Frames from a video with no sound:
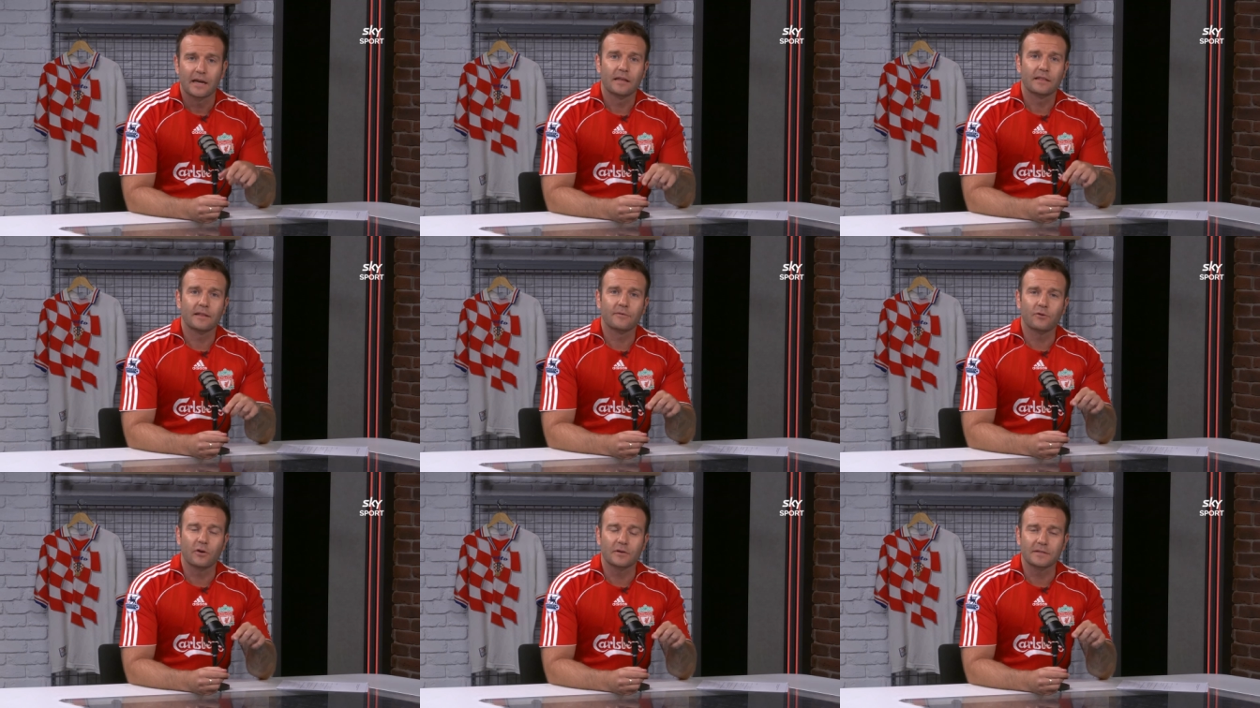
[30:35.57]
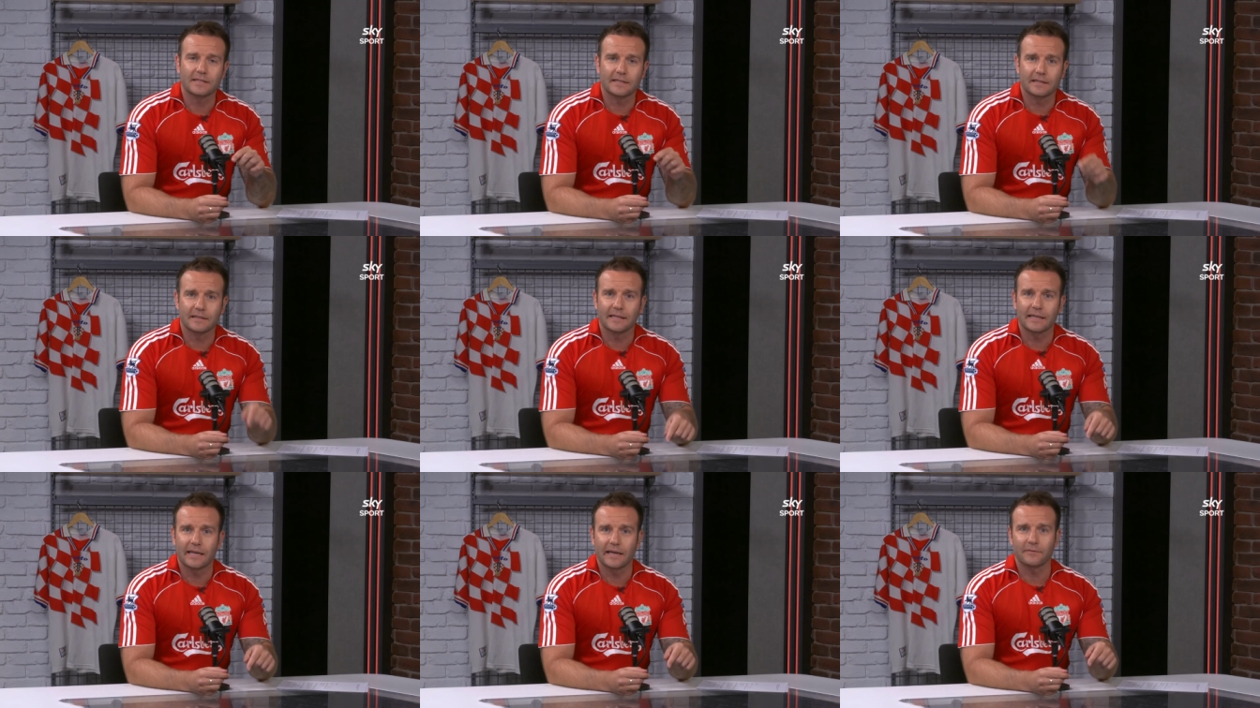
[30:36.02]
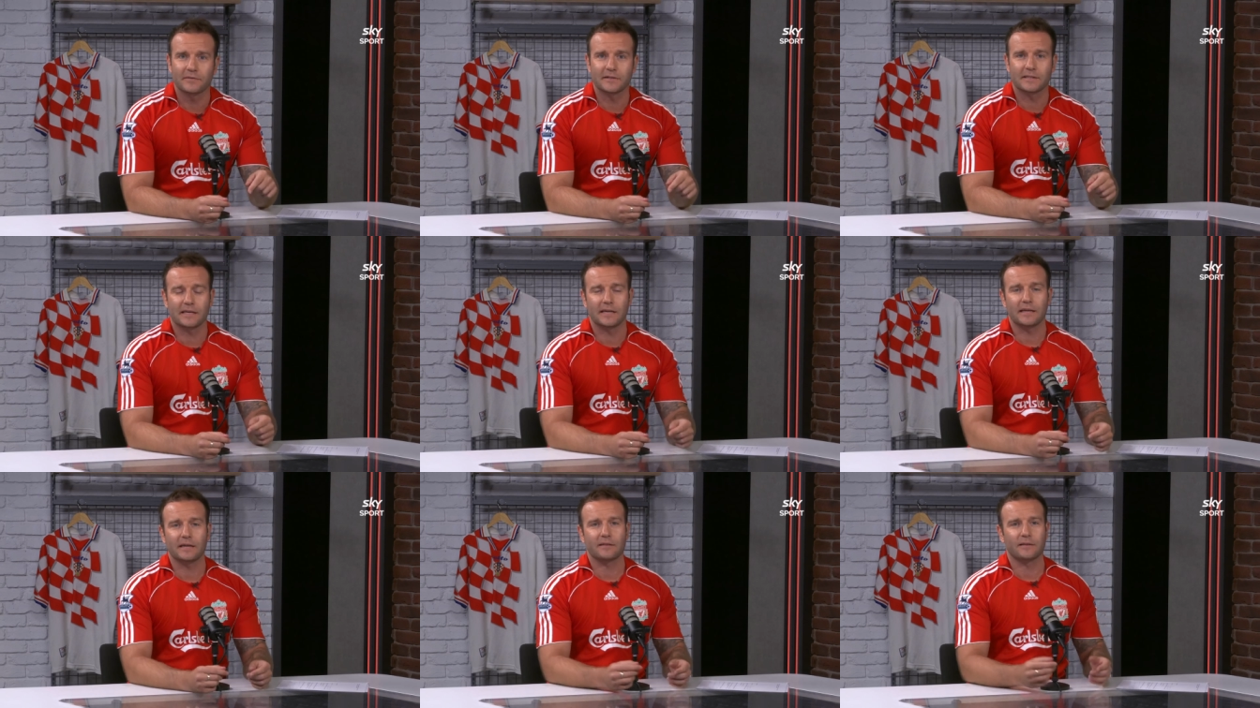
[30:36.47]
they've got Sydney
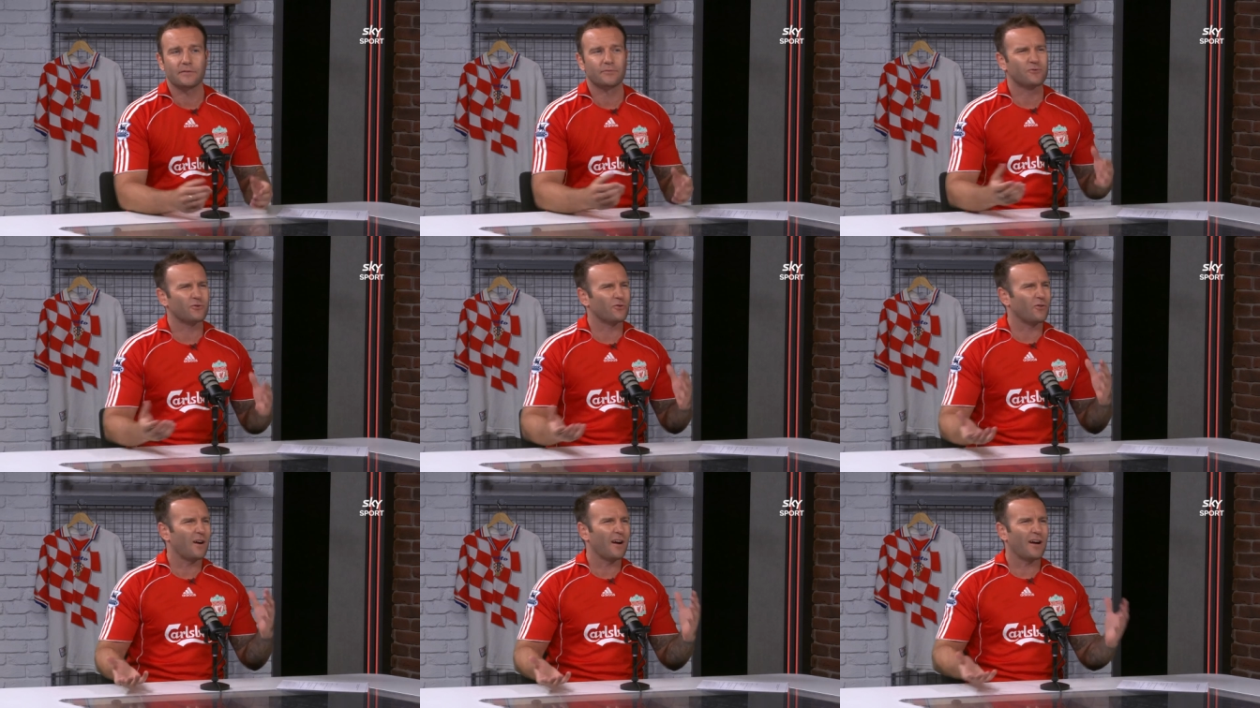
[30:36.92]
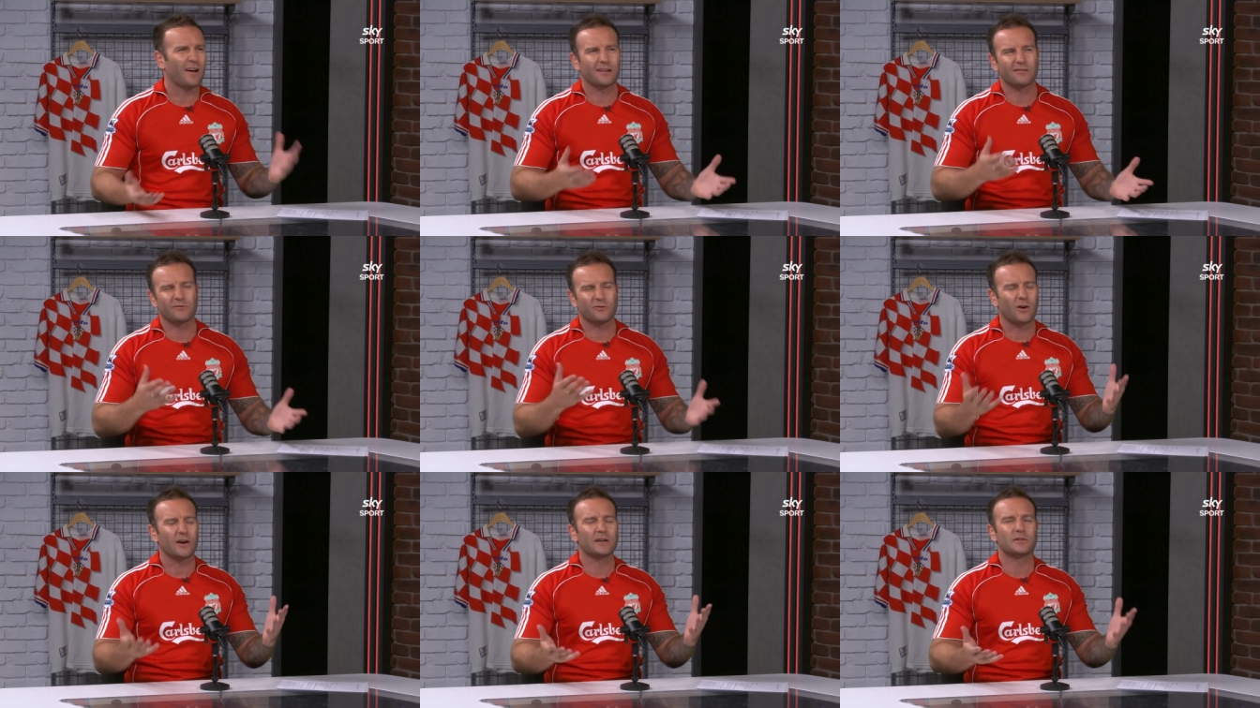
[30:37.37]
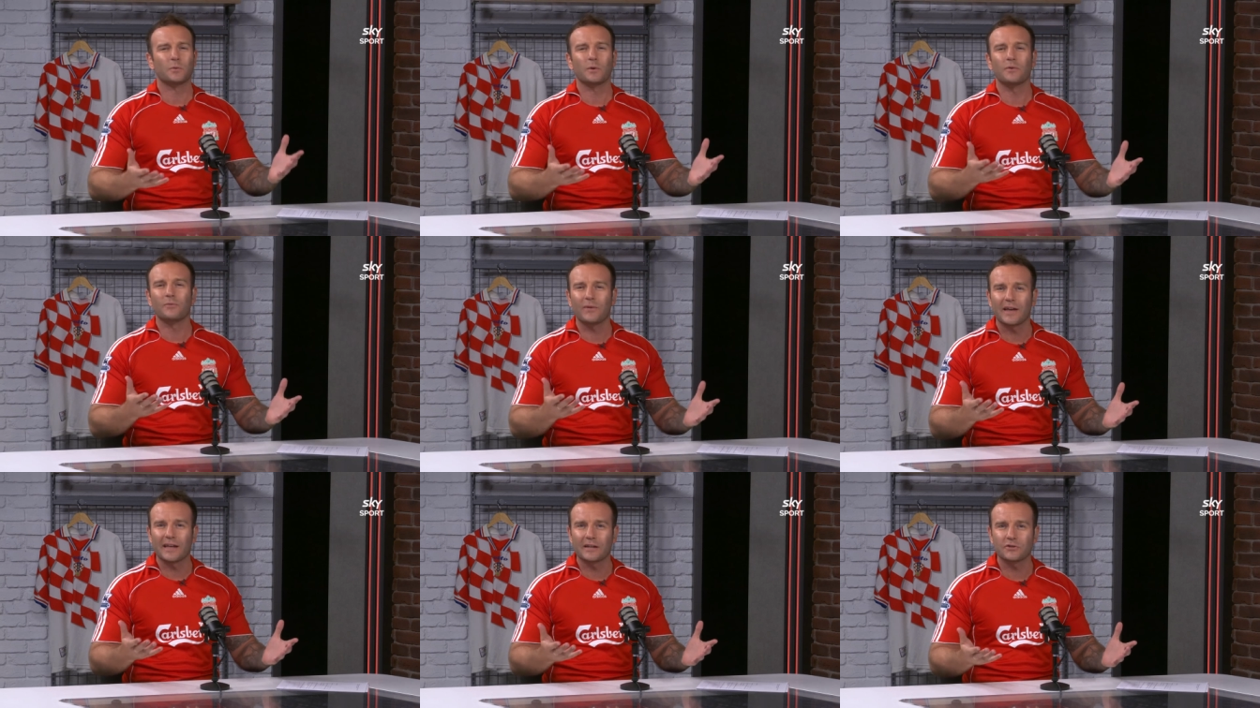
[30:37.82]
FC, they've try, trying to
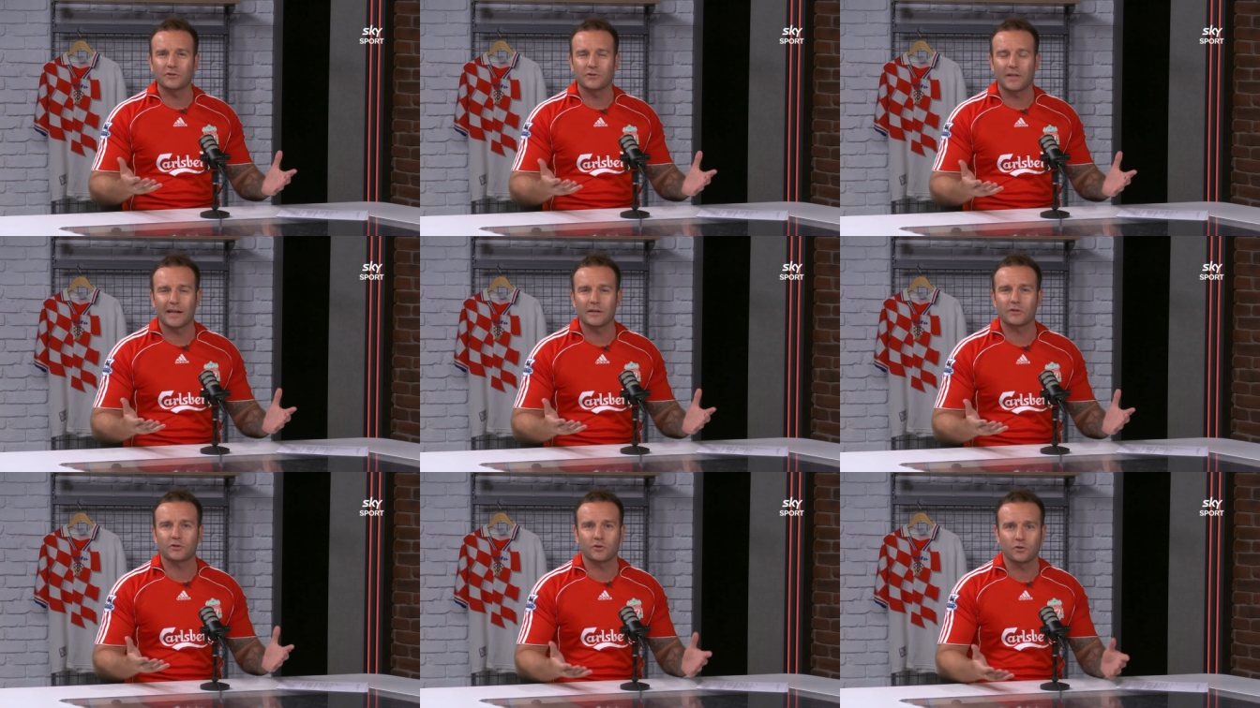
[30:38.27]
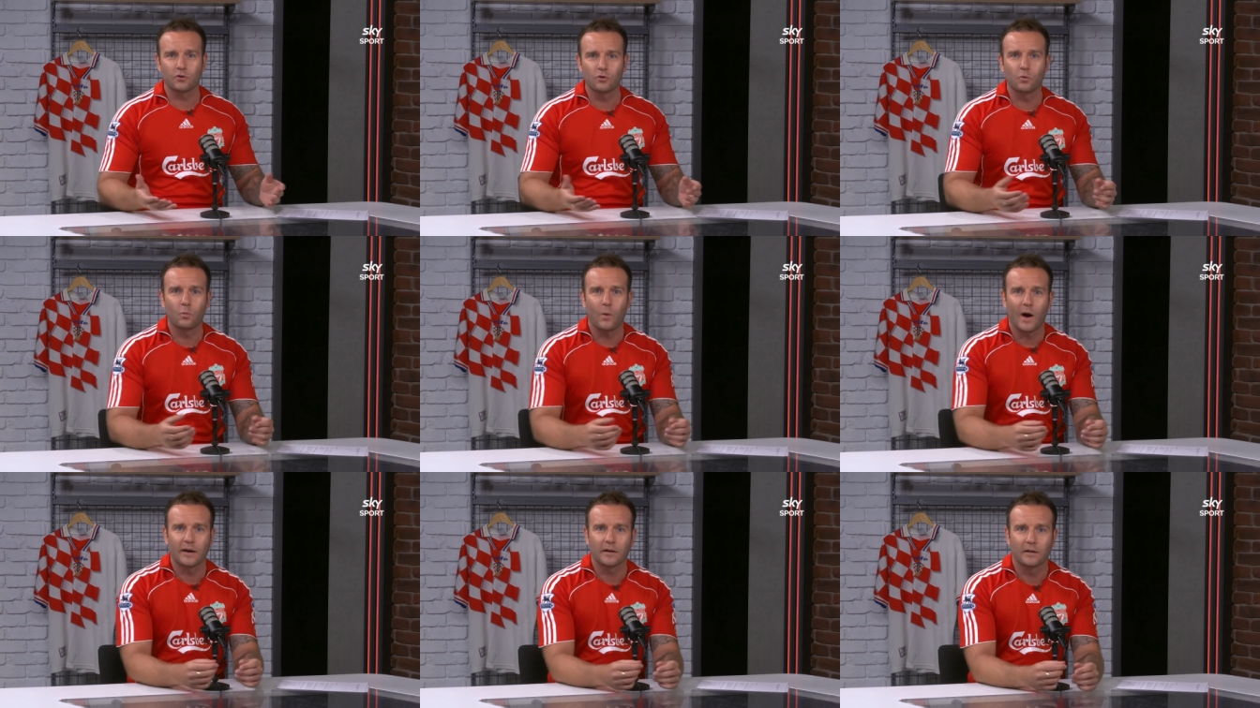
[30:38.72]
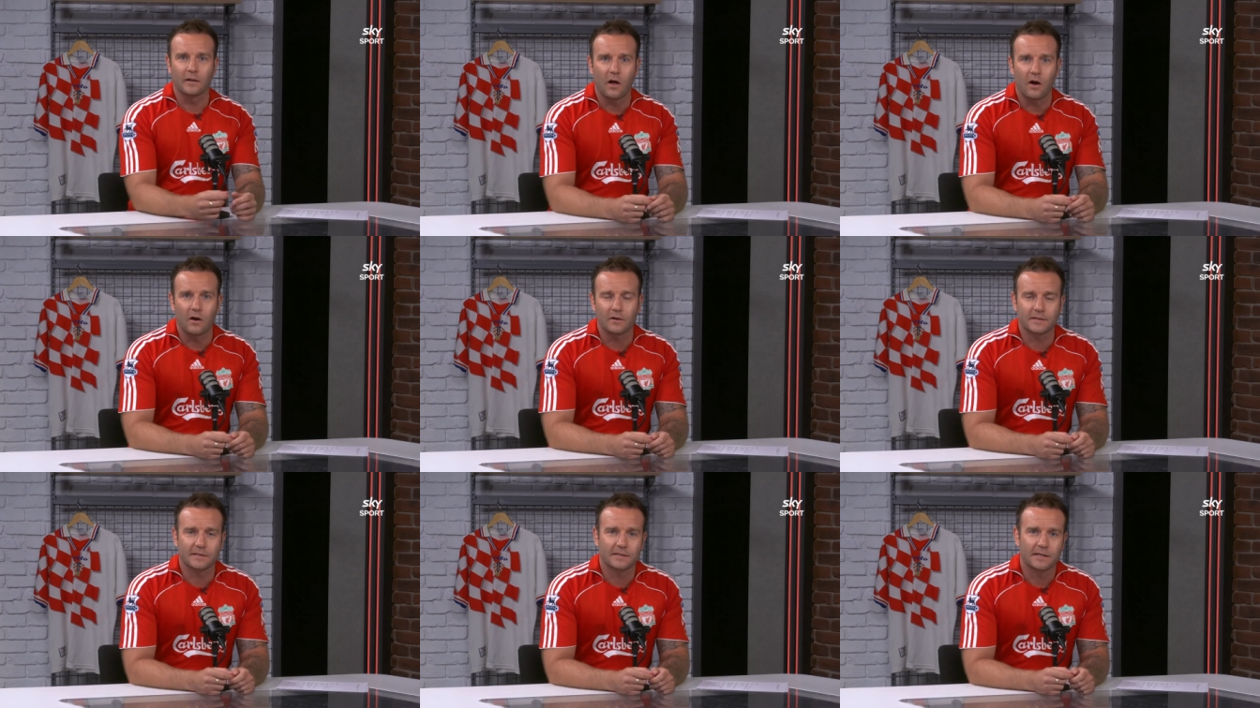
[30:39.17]
avenge that 2 1
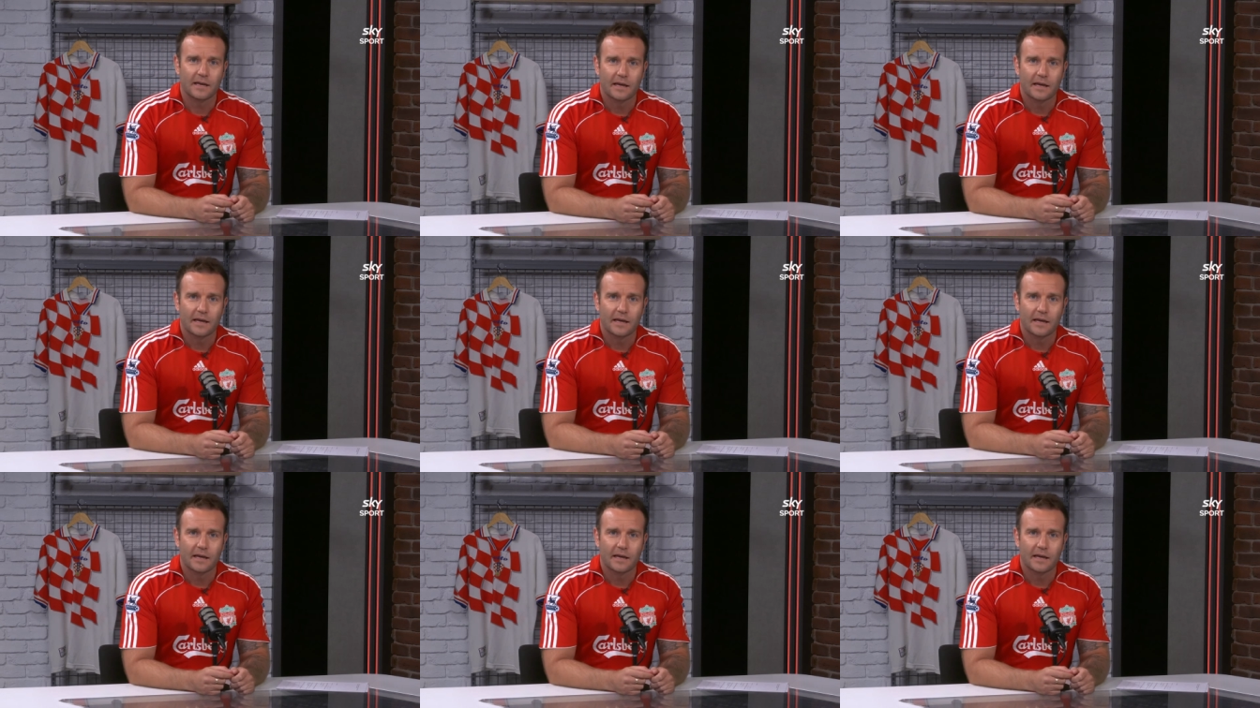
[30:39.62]
loss